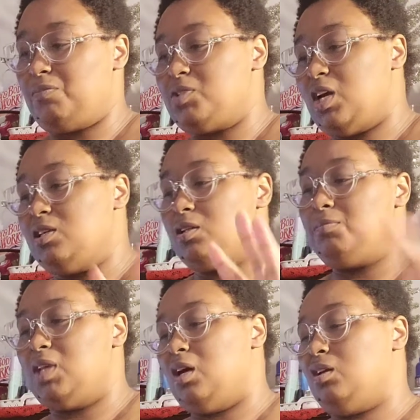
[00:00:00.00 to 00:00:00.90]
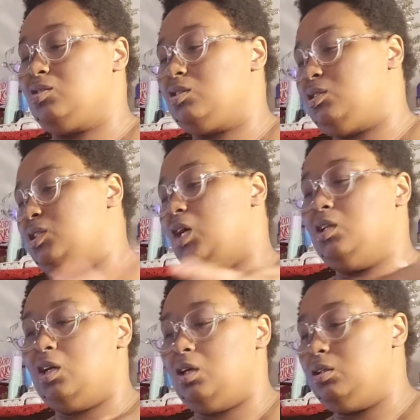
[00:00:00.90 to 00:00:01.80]
if I'm jotting something down, I'll just
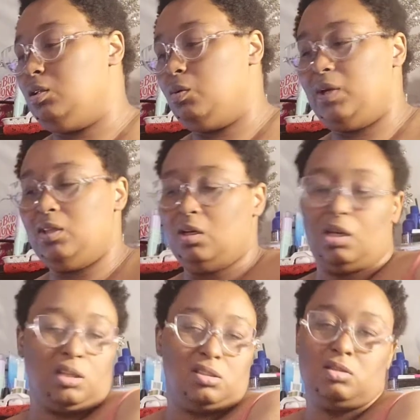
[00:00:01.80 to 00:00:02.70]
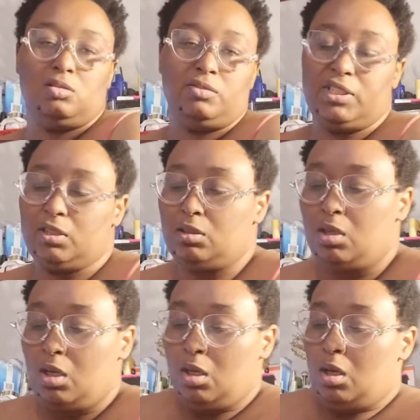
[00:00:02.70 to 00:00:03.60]
jot it down in a way that I can still read it.
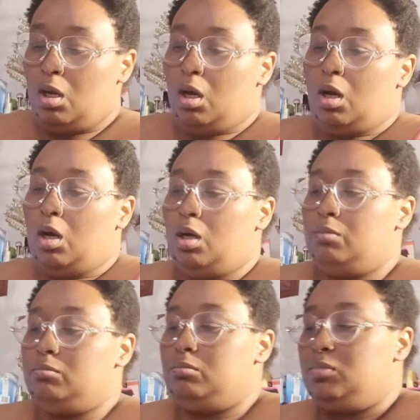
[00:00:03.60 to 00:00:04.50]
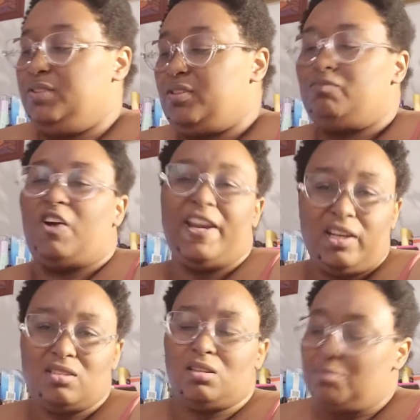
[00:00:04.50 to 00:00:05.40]
If I'm
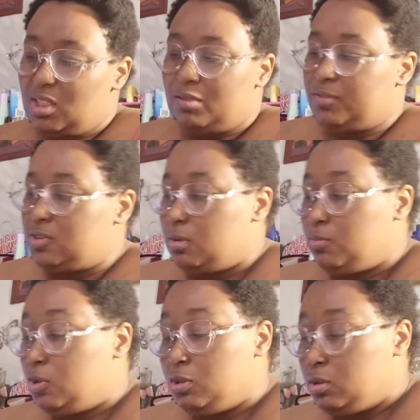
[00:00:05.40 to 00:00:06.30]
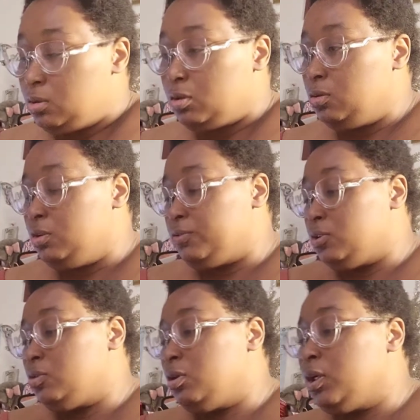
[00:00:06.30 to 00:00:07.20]
writing something for someone, then it's a whole
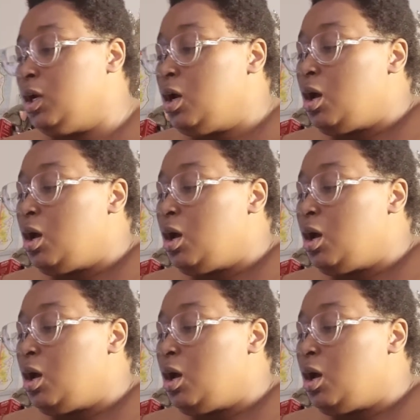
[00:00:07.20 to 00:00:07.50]
different story.